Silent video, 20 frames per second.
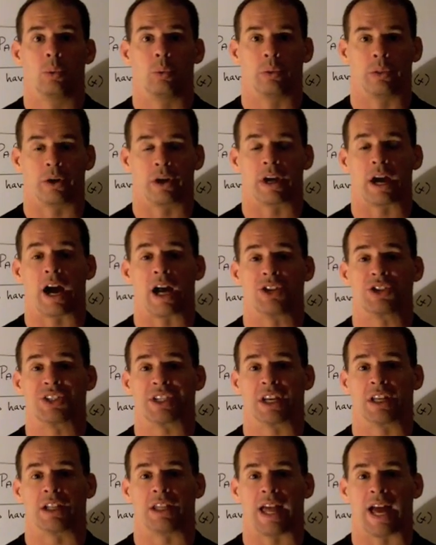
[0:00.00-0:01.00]
With our
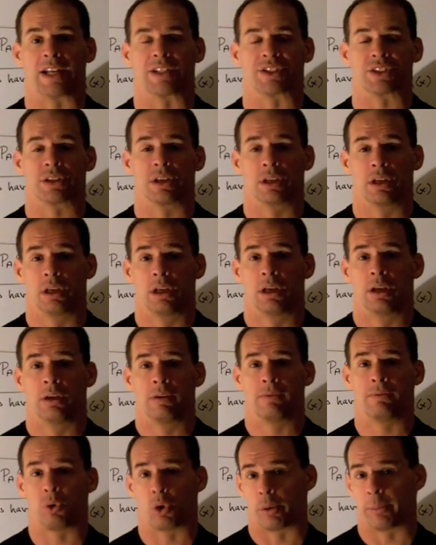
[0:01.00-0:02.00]
conjugacy class
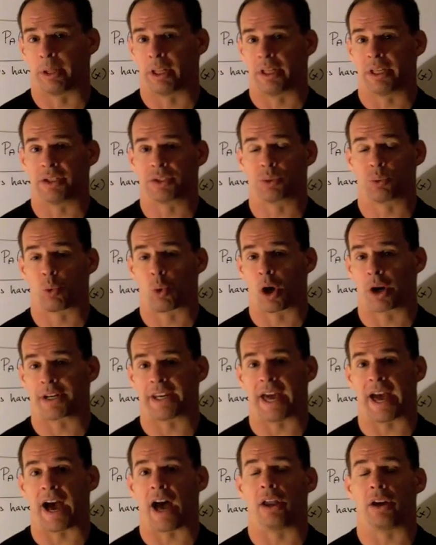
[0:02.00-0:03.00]
formulas worked
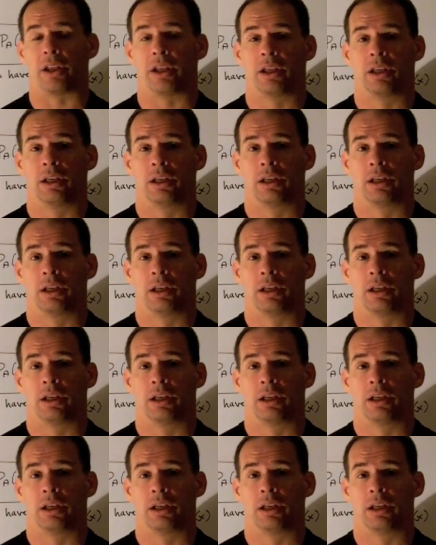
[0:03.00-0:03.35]
out,